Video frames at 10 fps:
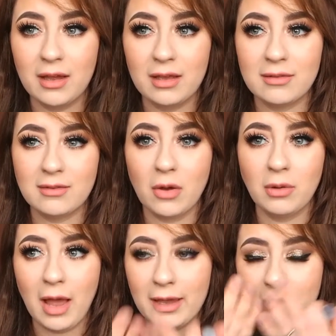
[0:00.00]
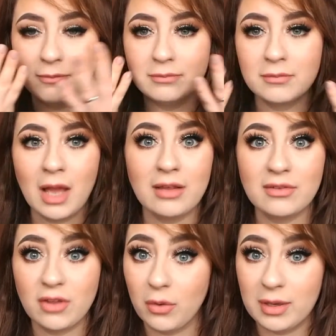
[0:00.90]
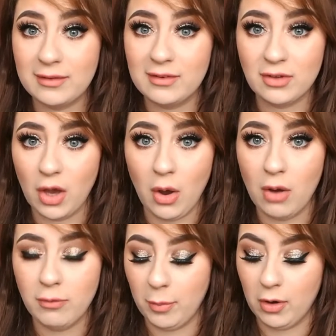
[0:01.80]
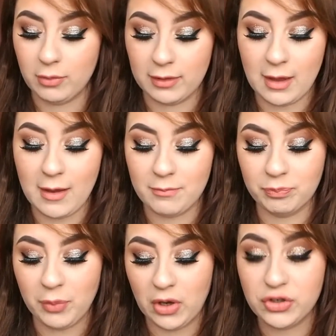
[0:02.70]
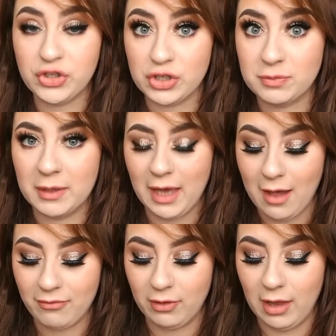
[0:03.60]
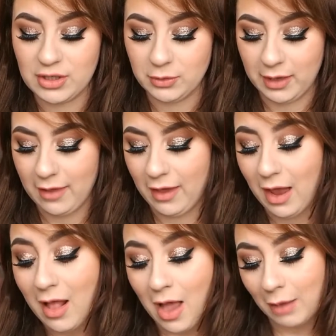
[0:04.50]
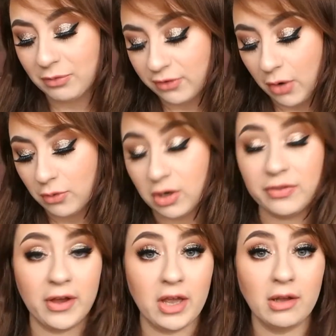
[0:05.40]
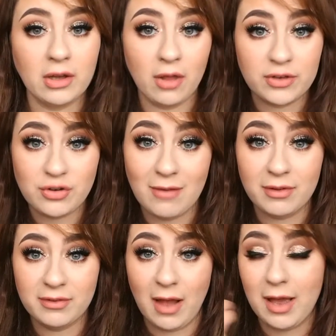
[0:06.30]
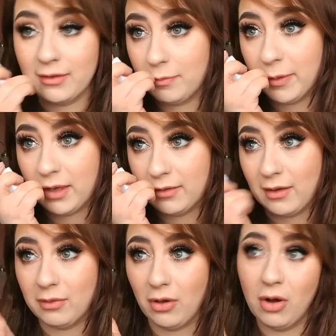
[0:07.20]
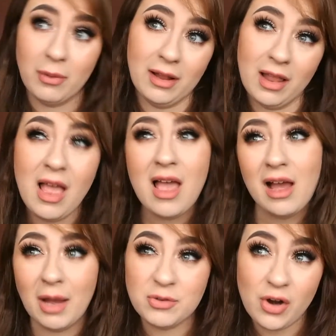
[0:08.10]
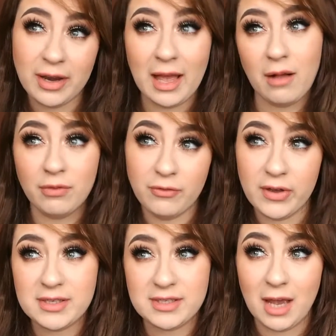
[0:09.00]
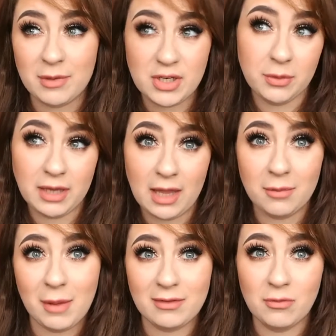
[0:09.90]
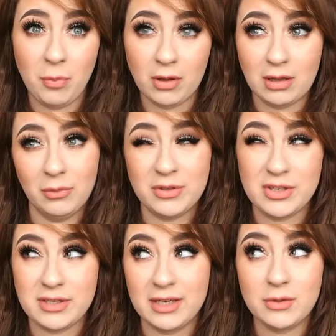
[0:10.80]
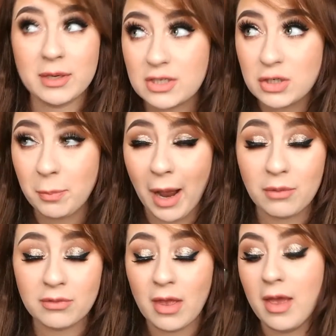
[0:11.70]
It's so light. It's so easy to go overboard with it, but just be careful and you'll get there. I'm so gutted that I only got the travel size, because I thought, well, I'm trying it out for the first time. I don't want to get the massive bottle, which is like £22.